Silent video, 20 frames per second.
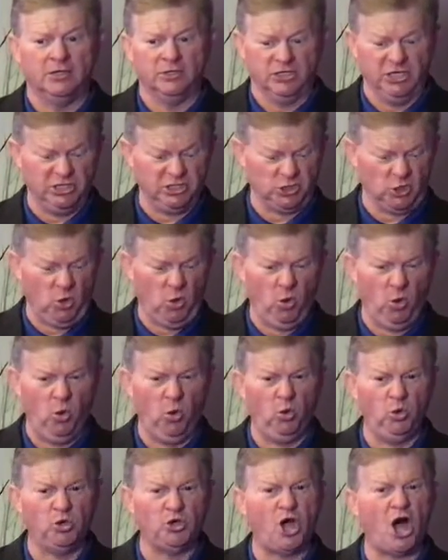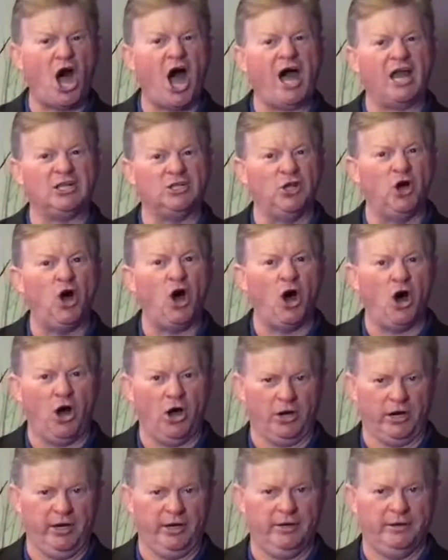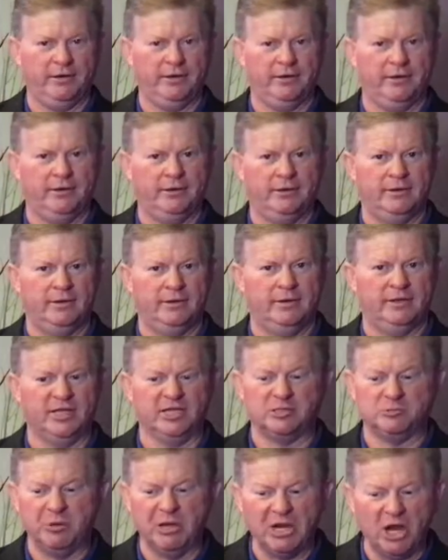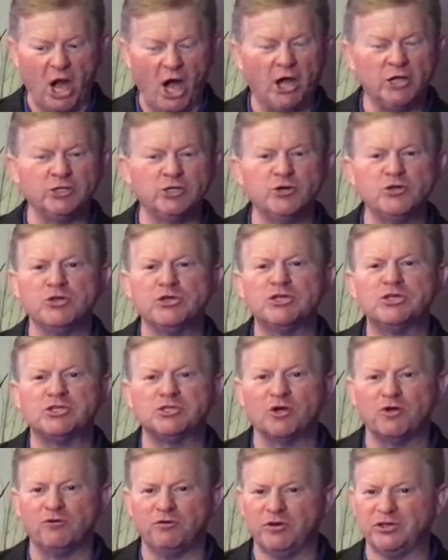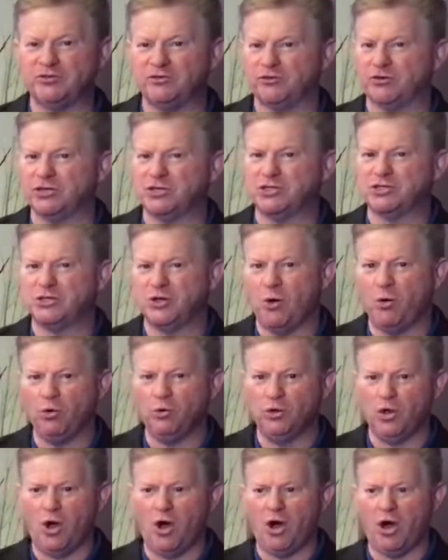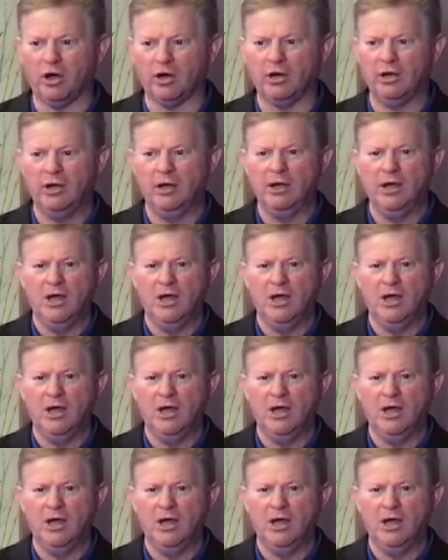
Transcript: this old hot log that's been under the surface for so long